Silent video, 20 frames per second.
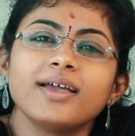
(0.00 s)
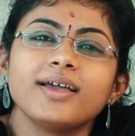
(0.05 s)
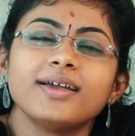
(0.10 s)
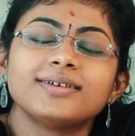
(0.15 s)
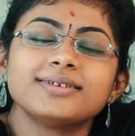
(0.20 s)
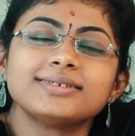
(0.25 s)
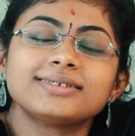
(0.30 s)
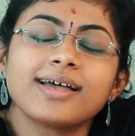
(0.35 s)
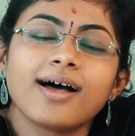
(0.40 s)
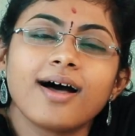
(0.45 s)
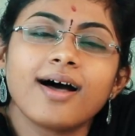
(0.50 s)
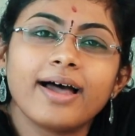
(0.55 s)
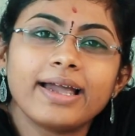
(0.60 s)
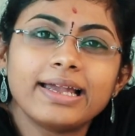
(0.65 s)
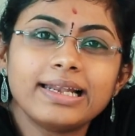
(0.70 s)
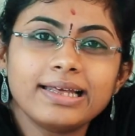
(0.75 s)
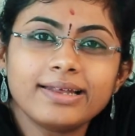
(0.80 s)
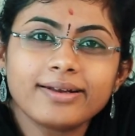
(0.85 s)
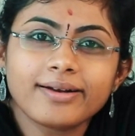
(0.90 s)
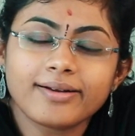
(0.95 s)
It is
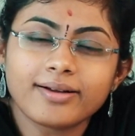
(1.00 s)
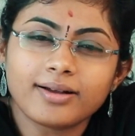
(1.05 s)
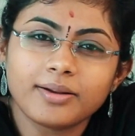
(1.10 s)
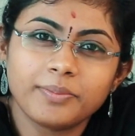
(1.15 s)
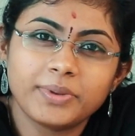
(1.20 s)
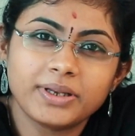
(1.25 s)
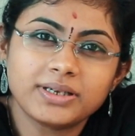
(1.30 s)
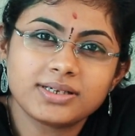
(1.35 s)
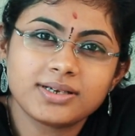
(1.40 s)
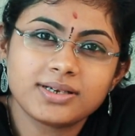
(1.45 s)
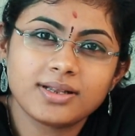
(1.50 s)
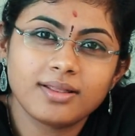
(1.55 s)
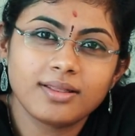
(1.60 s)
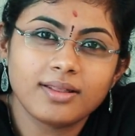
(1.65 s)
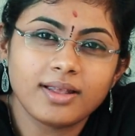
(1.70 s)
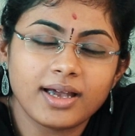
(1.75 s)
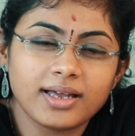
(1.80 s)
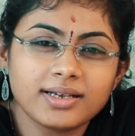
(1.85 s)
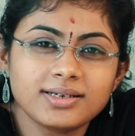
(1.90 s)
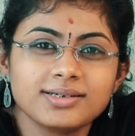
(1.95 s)
highly recommended
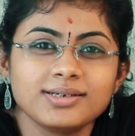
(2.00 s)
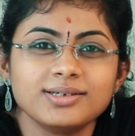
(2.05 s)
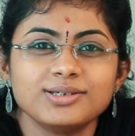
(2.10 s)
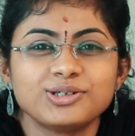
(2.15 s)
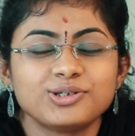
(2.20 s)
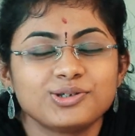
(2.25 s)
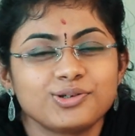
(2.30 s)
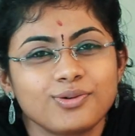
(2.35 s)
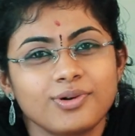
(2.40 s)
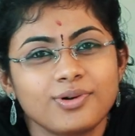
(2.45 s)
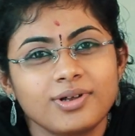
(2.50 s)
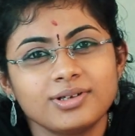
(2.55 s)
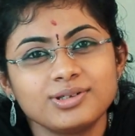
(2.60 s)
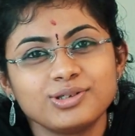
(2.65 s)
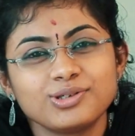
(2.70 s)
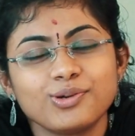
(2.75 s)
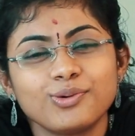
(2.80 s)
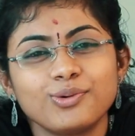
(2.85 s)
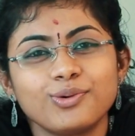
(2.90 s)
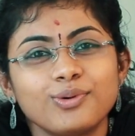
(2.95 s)
that
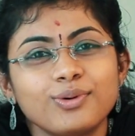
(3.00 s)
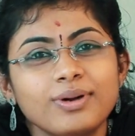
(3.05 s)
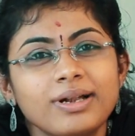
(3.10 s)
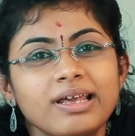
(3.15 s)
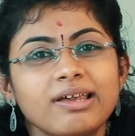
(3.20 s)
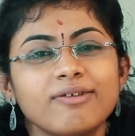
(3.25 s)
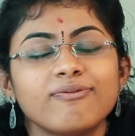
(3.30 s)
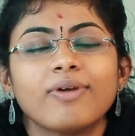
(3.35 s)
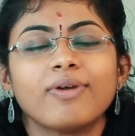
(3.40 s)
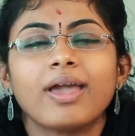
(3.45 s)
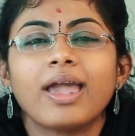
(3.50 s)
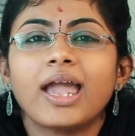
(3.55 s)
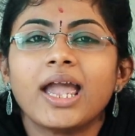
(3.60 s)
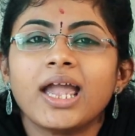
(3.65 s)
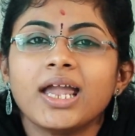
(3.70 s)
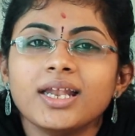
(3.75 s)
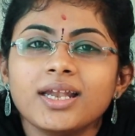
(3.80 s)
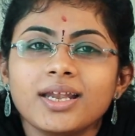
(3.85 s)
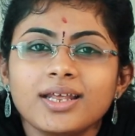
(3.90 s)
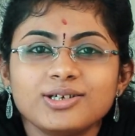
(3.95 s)
students, you don't leave
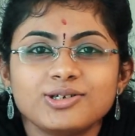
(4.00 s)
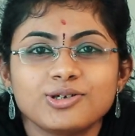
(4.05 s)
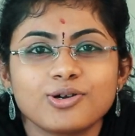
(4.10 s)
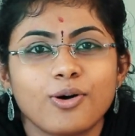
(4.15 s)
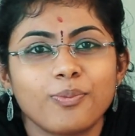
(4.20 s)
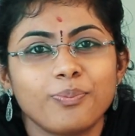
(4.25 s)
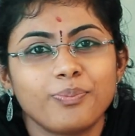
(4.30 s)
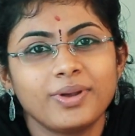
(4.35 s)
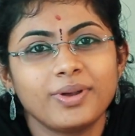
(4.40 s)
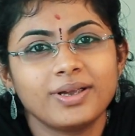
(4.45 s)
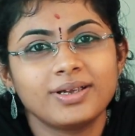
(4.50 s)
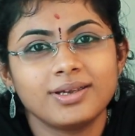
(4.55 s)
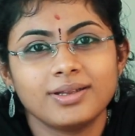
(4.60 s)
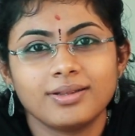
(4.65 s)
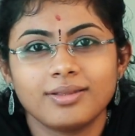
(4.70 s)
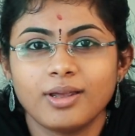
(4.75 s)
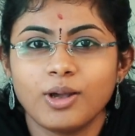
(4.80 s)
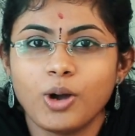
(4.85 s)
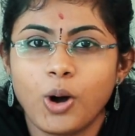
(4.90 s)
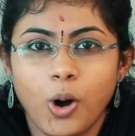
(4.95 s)
any topic
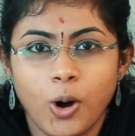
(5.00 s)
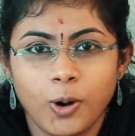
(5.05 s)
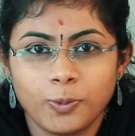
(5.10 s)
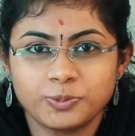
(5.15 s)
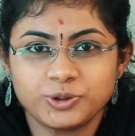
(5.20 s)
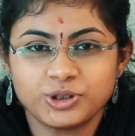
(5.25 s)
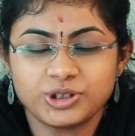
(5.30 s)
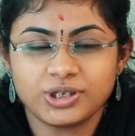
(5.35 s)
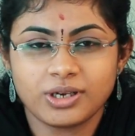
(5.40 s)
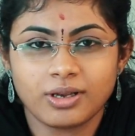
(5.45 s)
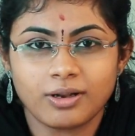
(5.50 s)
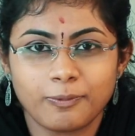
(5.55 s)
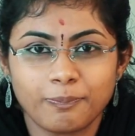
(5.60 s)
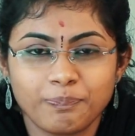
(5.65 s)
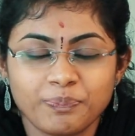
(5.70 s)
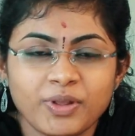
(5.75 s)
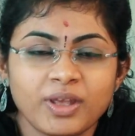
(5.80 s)
in the option.